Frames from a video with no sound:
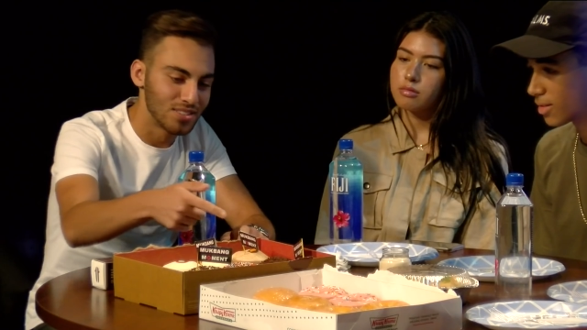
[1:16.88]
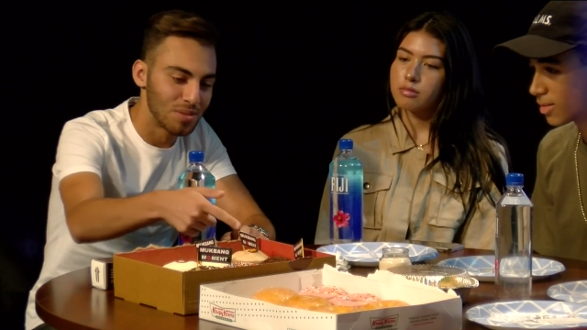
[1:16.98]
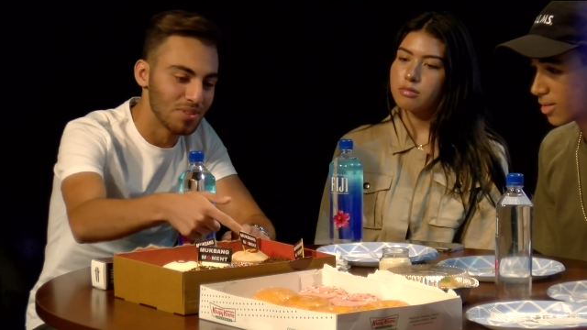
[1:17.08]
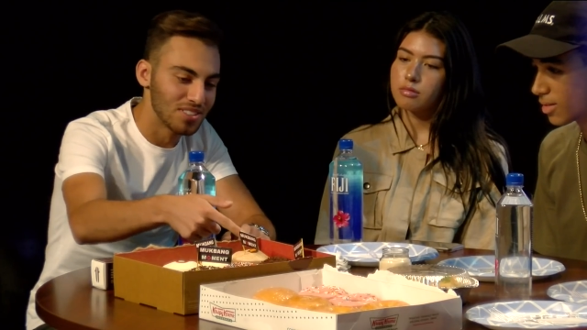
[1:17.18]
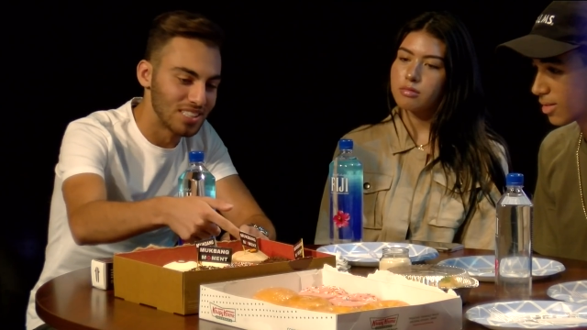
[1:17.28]

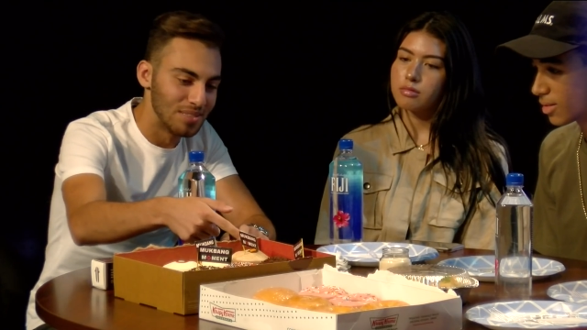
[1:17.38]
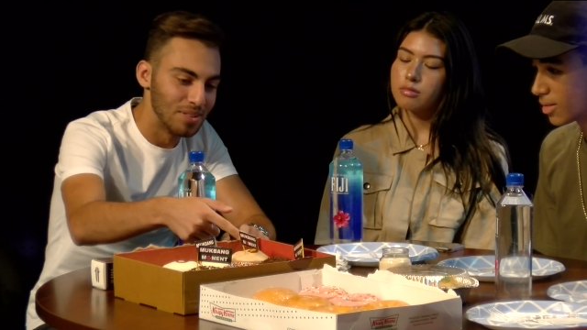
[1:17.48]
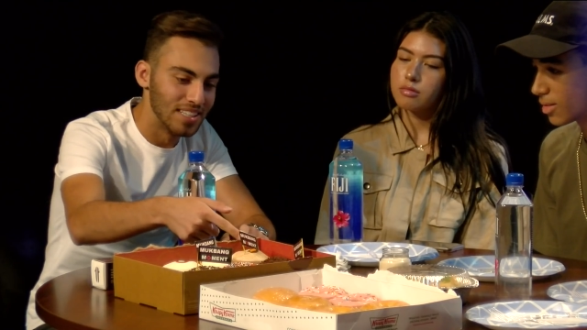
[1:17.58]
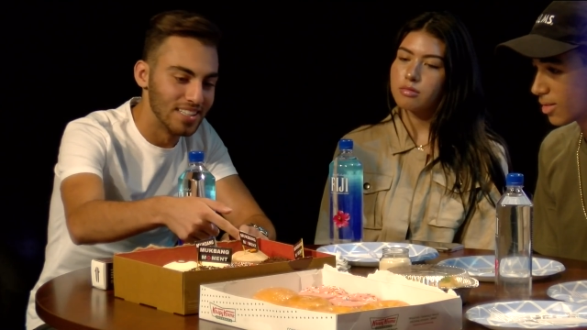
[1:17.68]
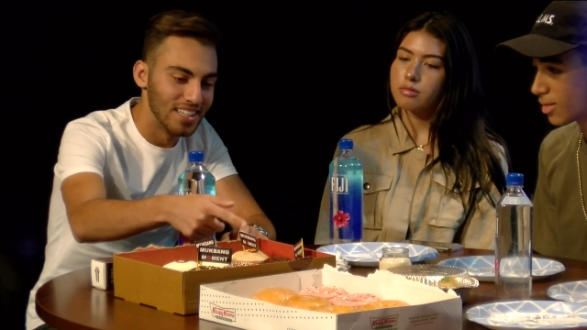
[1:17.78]
Speaker 1: triple
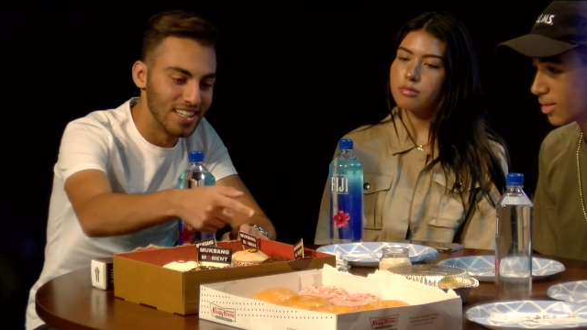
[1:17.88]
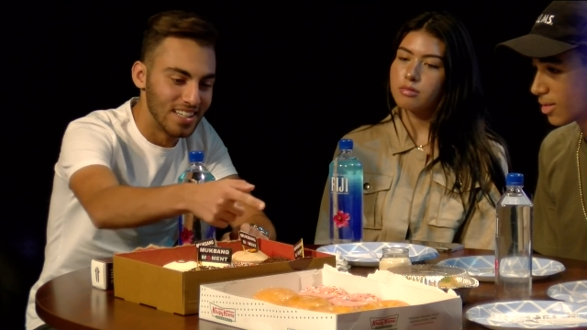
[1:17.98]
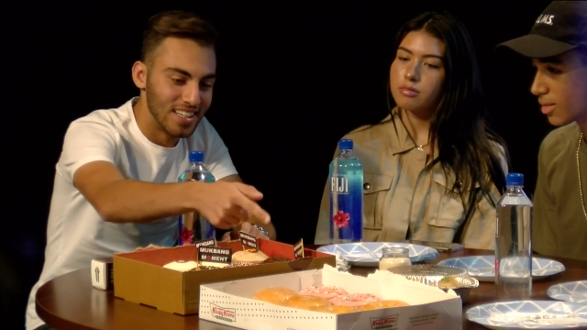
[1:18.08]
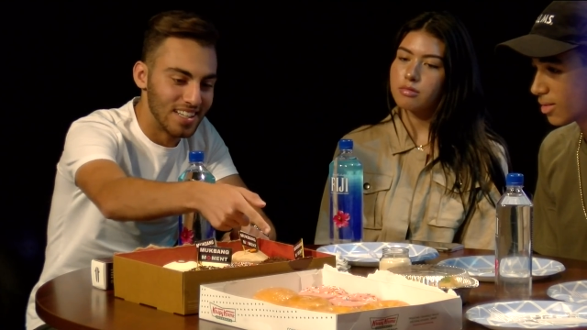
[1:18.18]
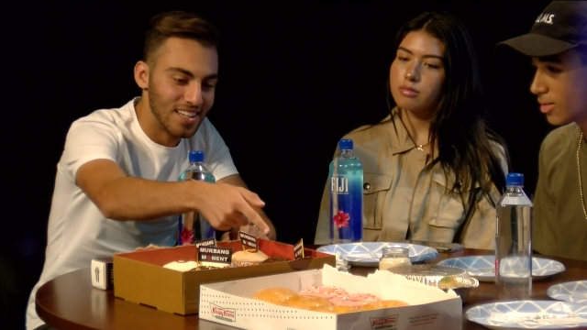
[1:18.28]
cinnamon, mm
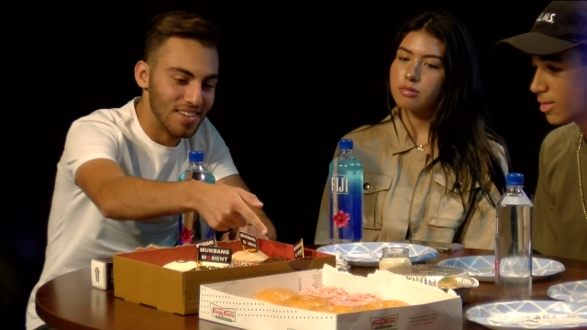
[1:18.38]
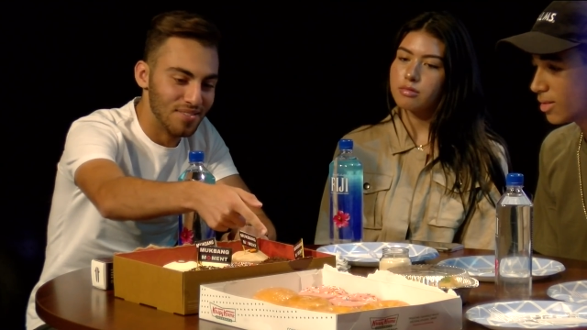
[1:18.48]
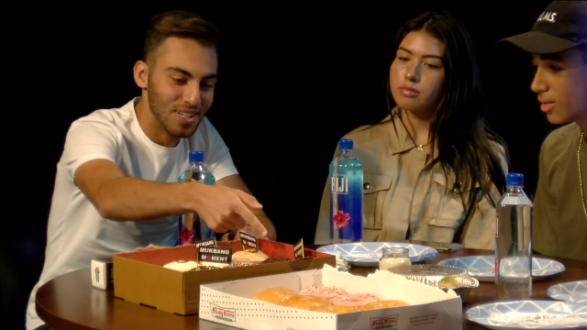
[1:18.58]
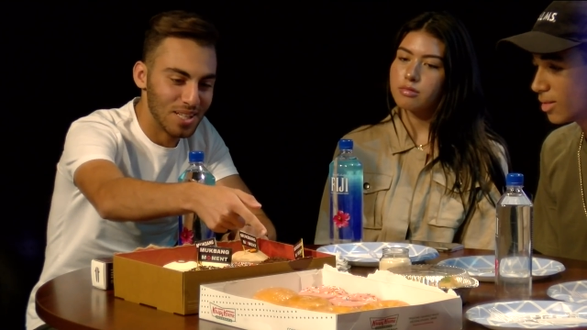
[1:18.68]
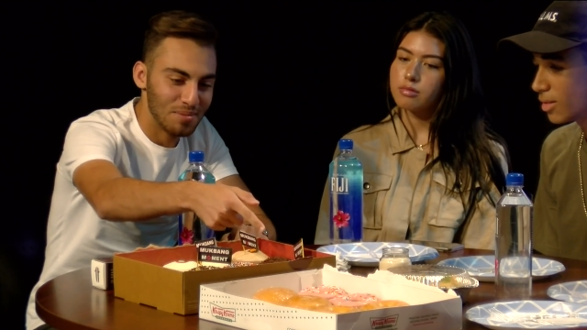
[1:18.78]
-hmm.
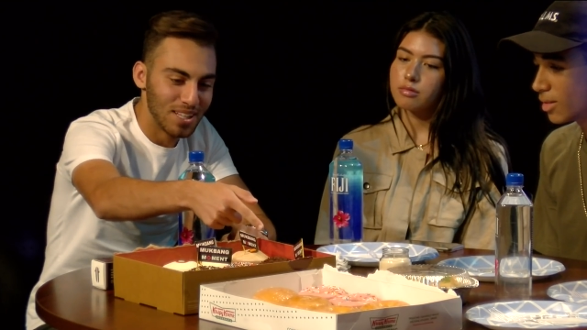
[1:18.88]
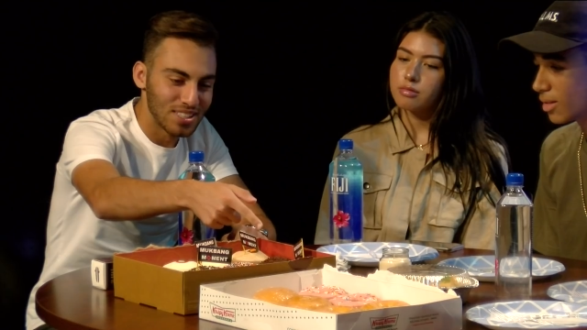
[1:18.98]
vanilla milk